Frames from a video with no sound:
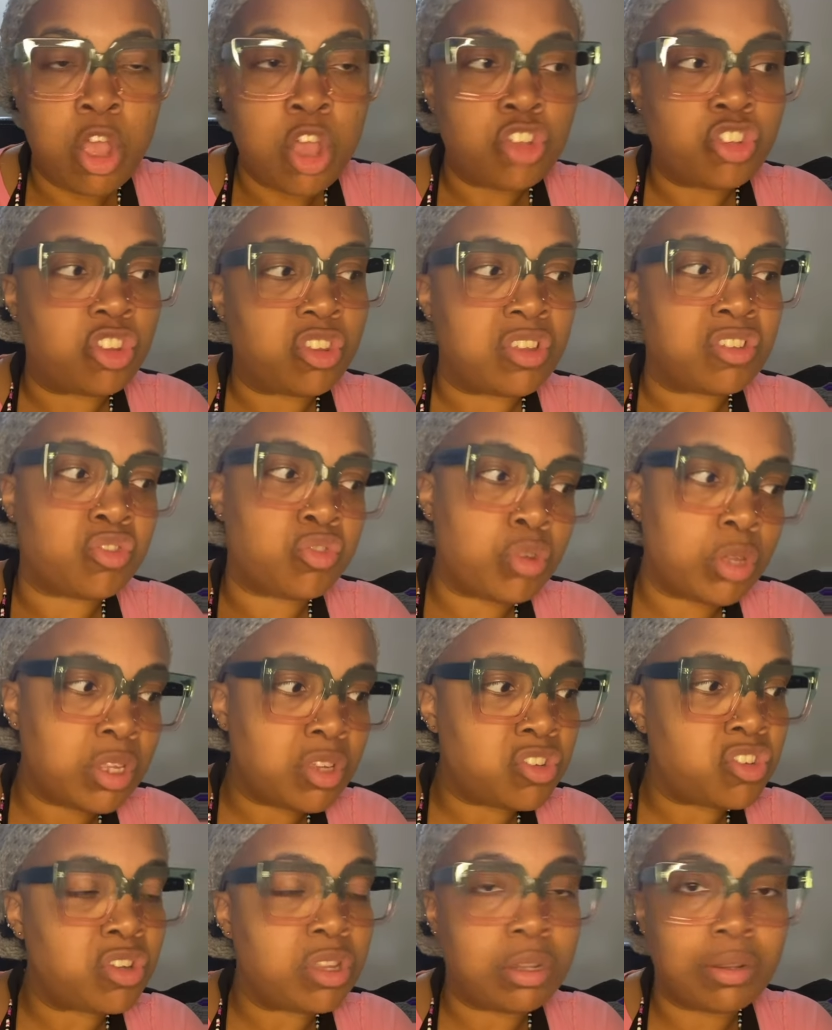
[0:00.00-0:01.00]
So this really
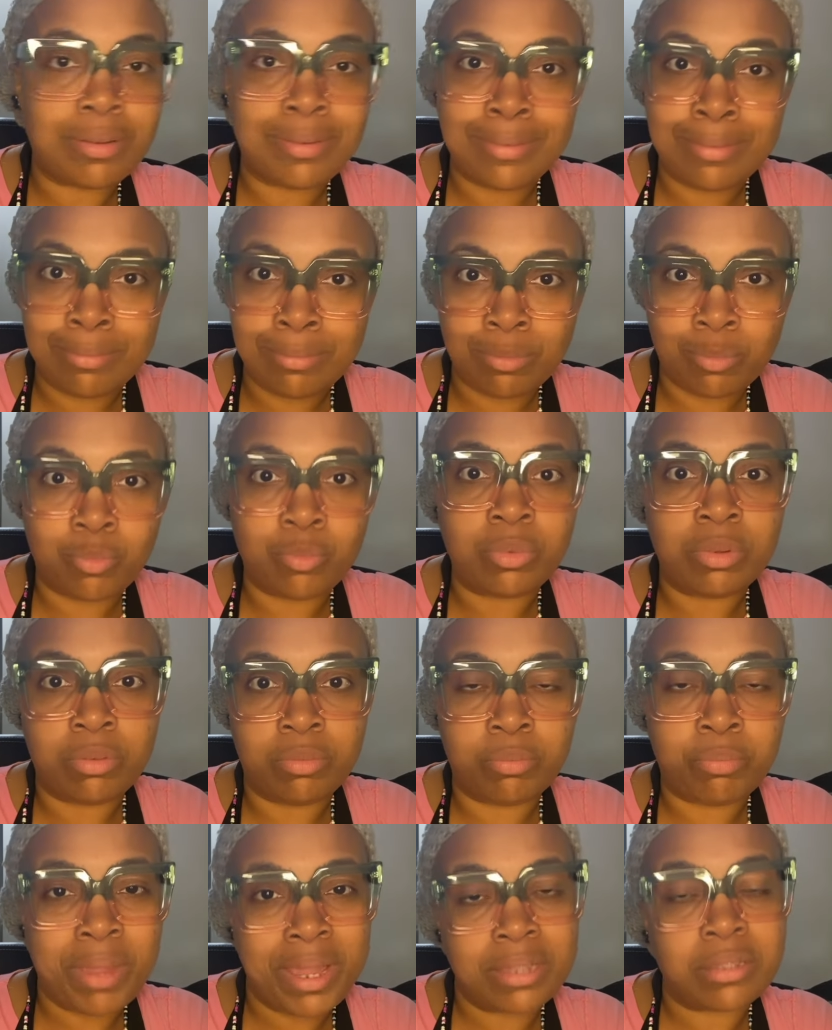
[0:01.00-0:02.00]
should
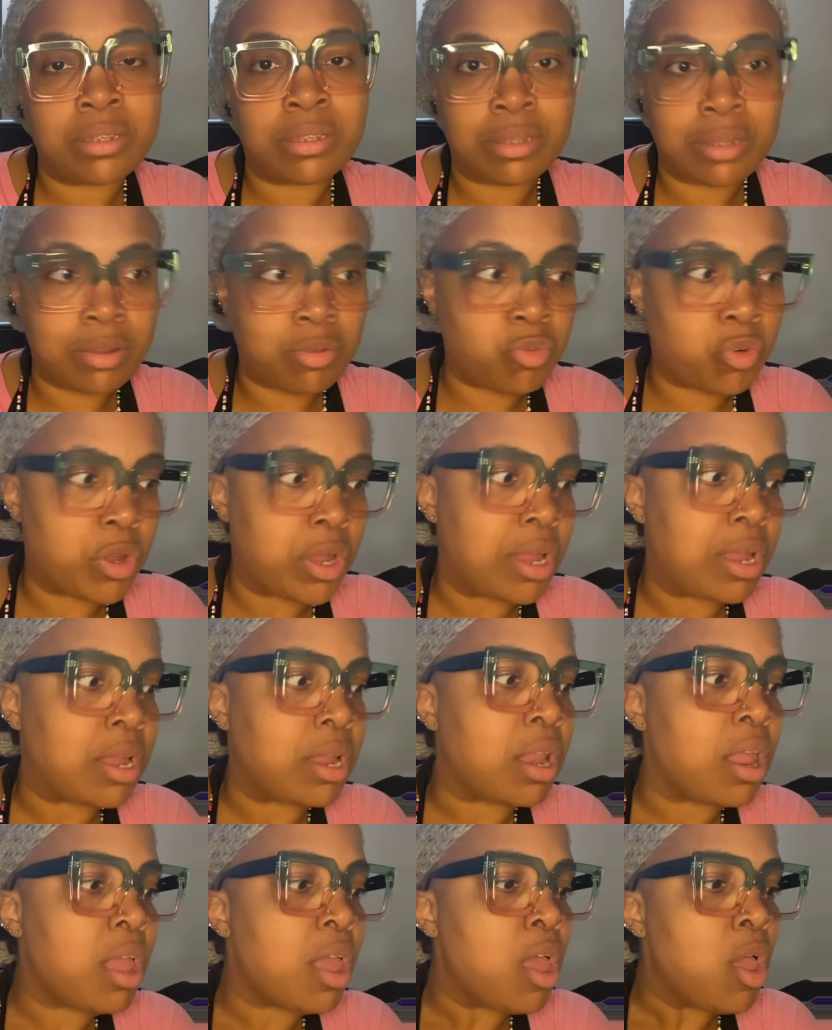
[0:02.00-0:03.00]
basically
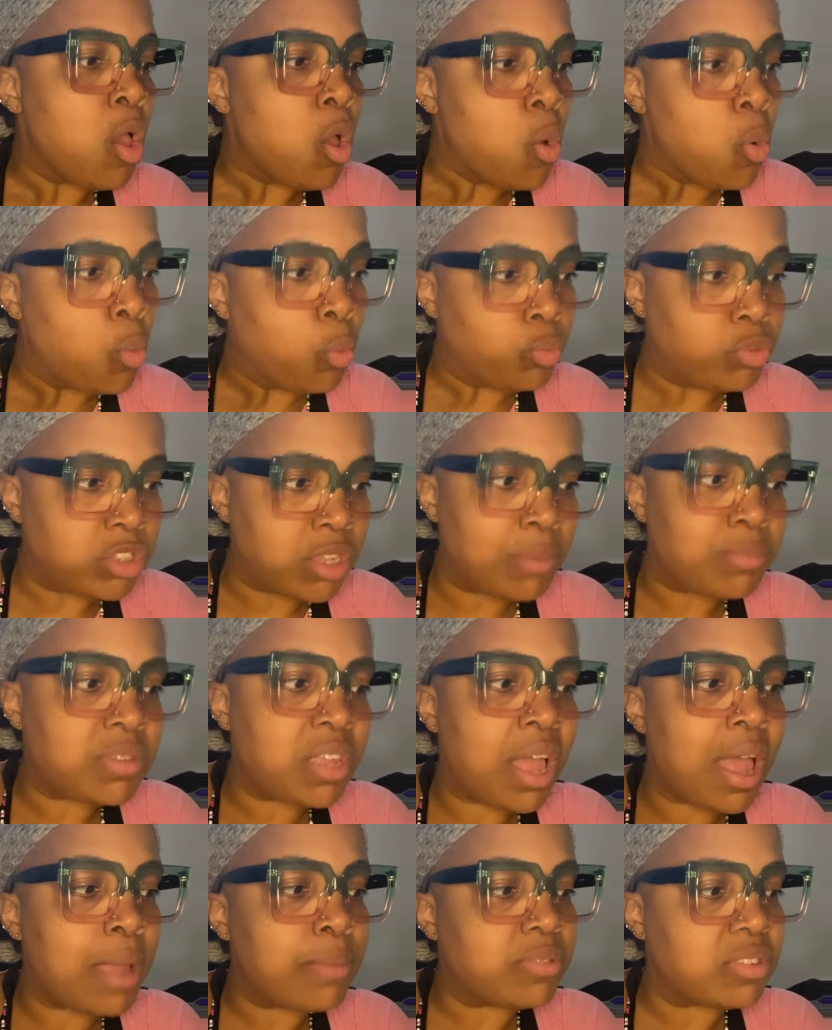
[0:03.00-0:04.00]
read,
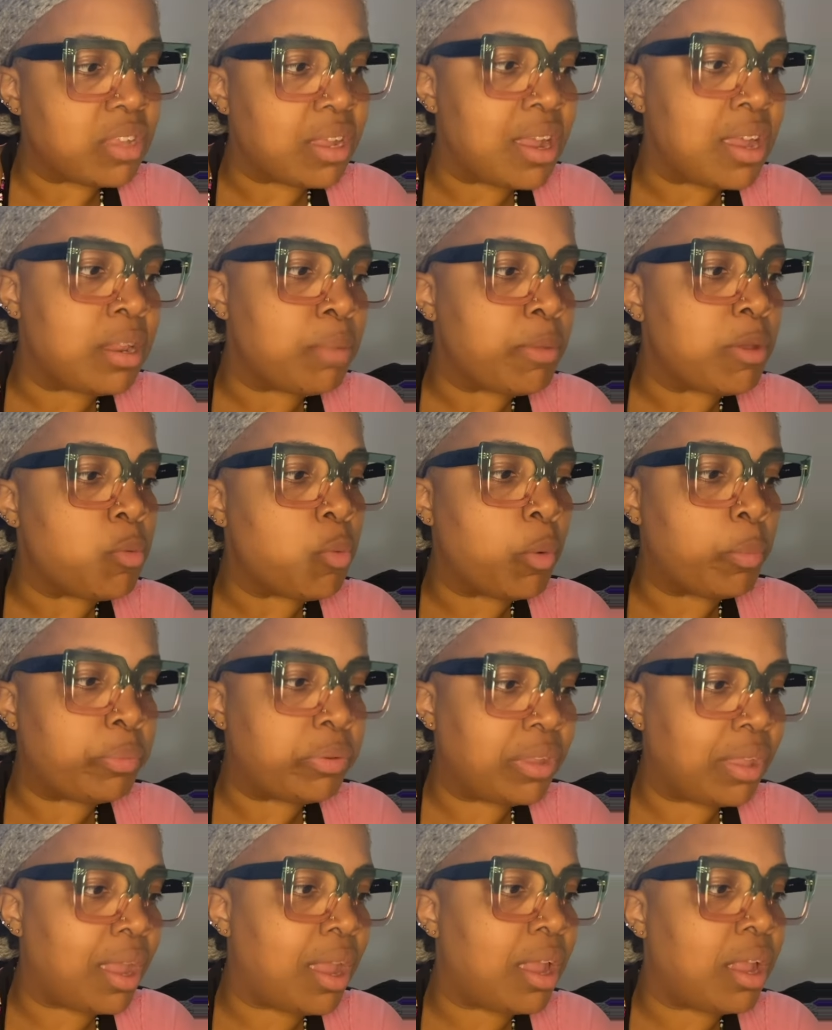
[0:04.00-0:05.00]
sometimes the enemy will
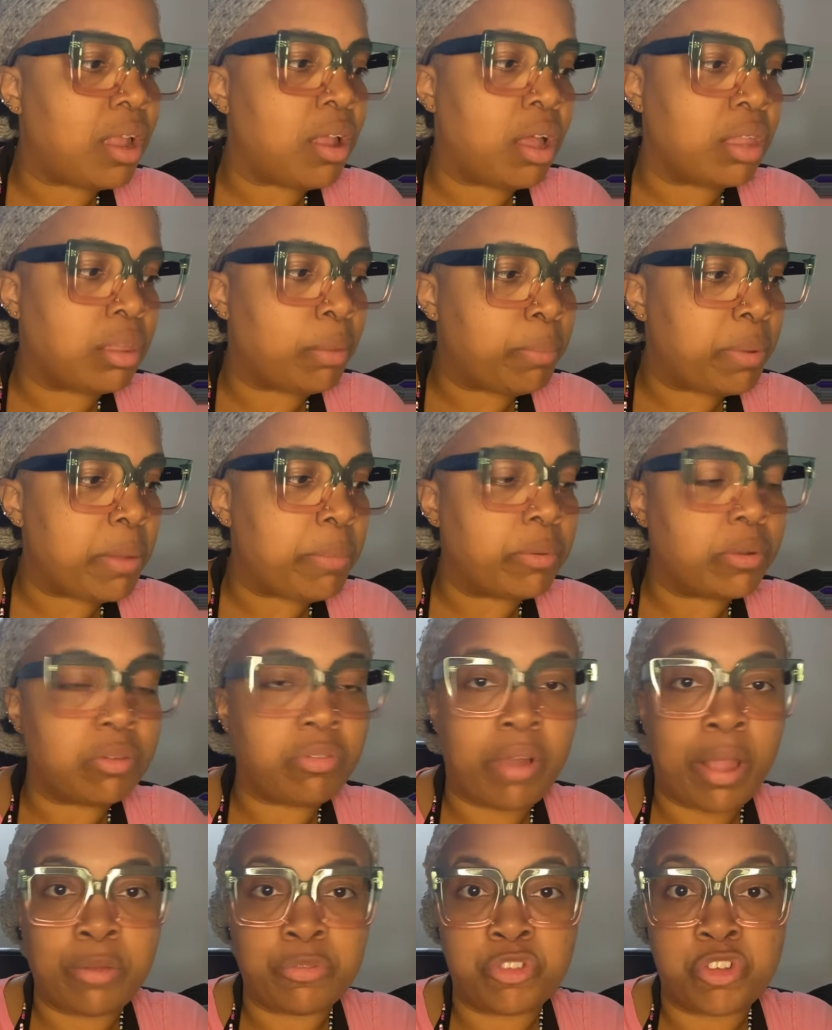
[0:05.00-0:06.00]
play on the people
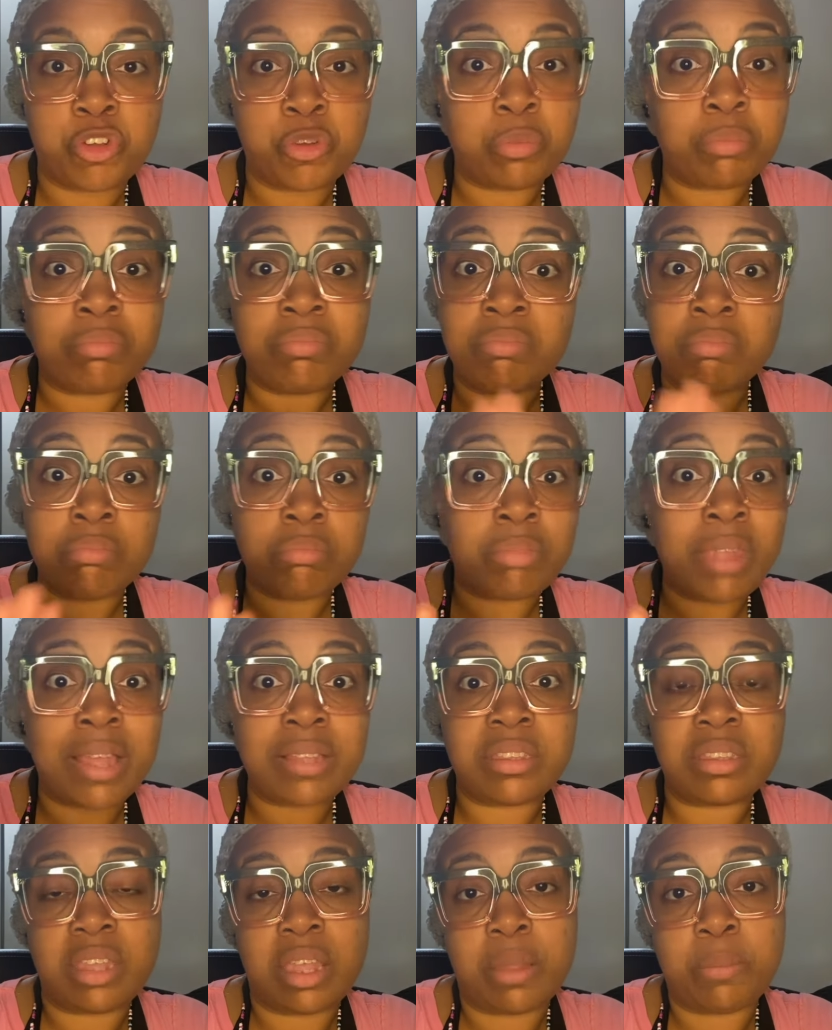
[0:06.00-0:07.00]
around you.
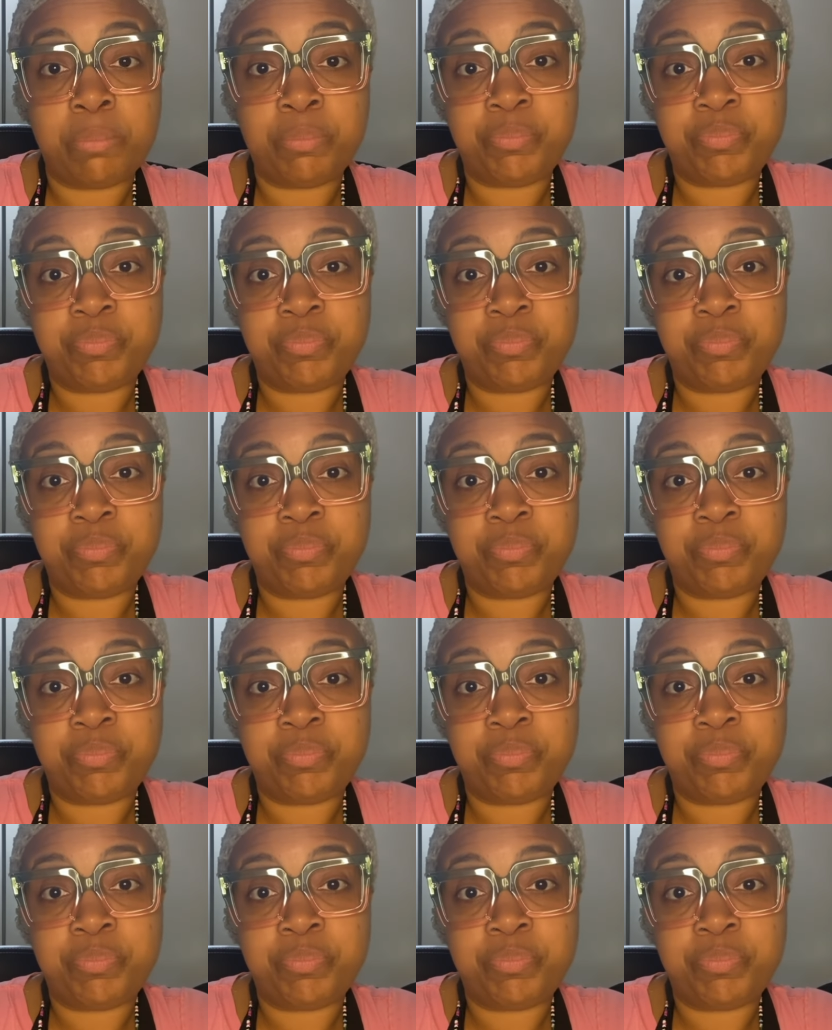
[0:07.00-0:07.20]
That's it.